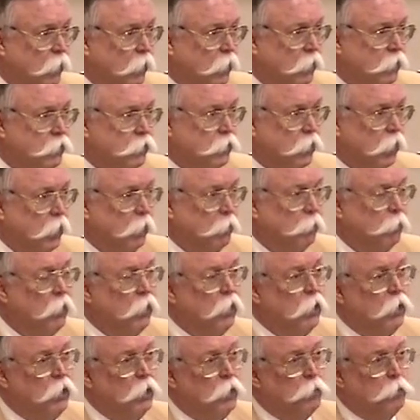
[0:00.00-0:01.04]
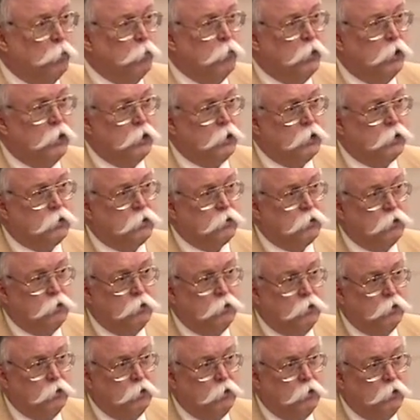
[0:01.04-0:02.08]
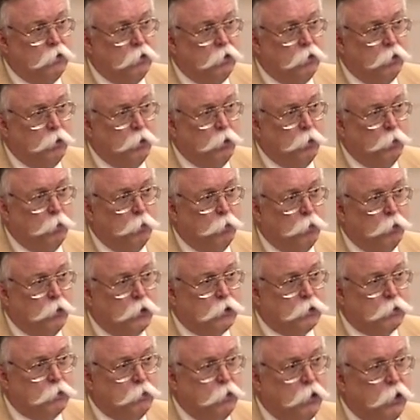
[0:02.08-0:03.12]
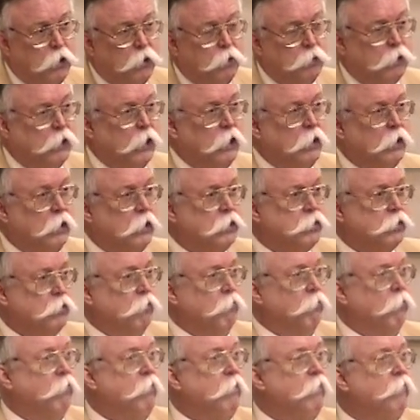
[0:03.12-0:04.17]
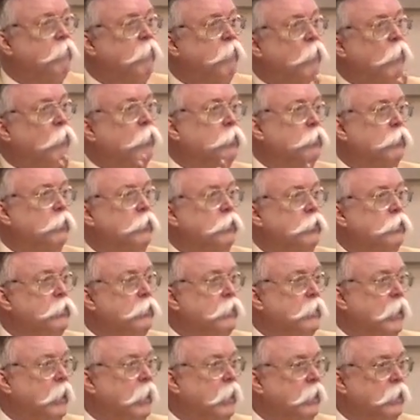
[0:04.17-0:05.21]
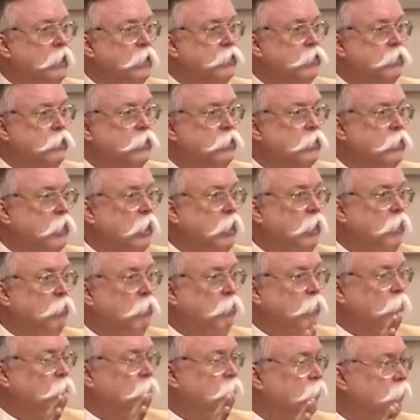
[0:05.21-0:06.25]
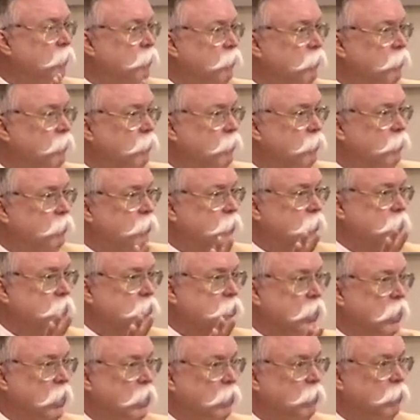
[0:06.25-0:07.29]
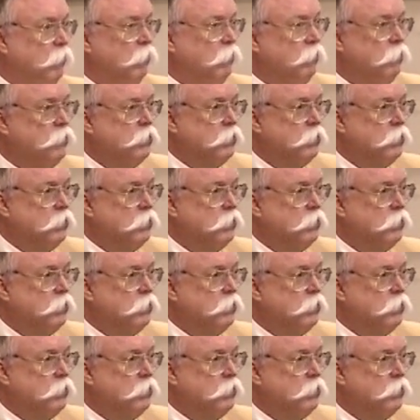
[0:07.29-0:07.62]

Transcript: enzyme. But that doesn't refold to do that. It's the same well,